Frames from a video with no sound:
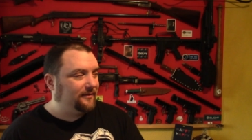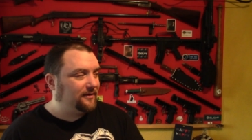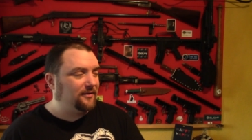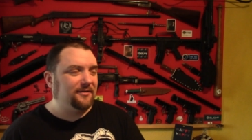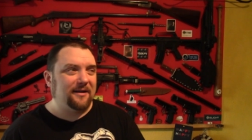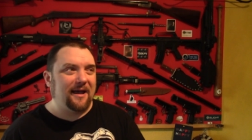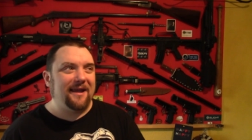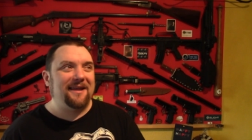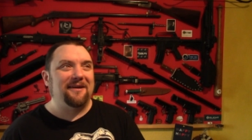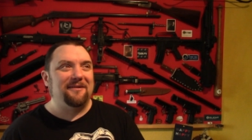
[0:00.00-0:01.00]
So
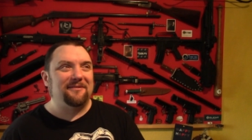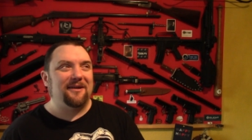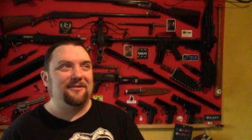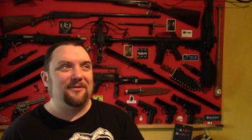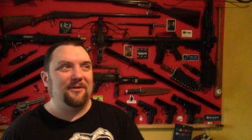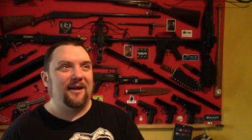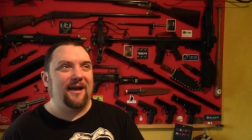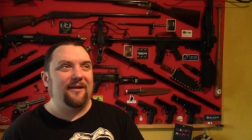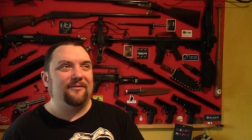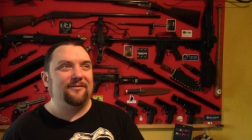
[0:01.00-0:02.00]
today I'm going to
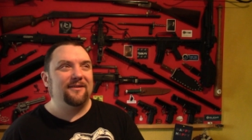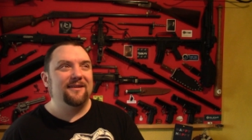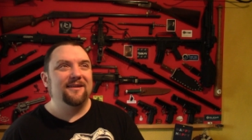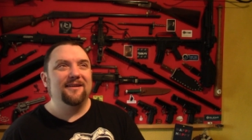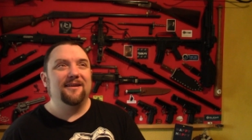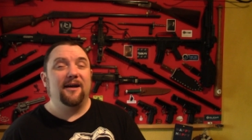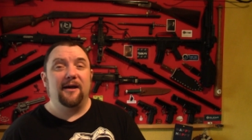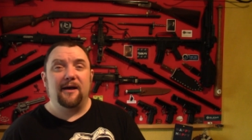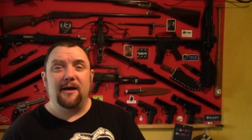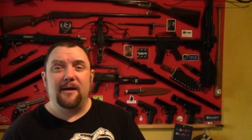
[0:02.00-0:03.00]
have
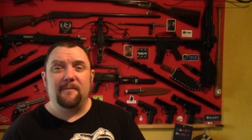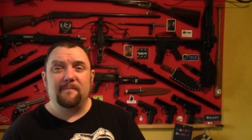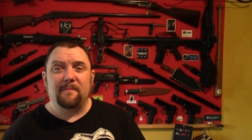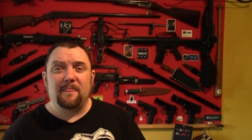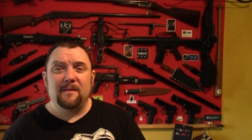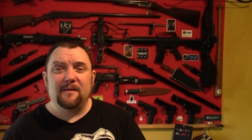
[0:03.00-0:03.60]
um,